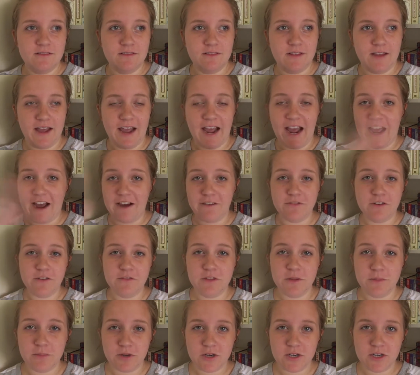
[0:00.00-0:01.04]
half of
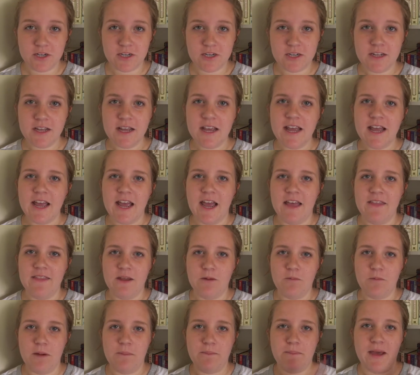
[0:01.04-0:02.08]
the book and
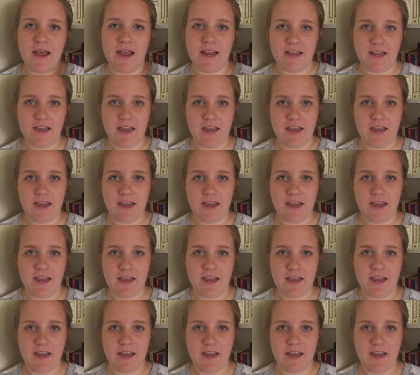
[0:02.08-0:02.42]
then went back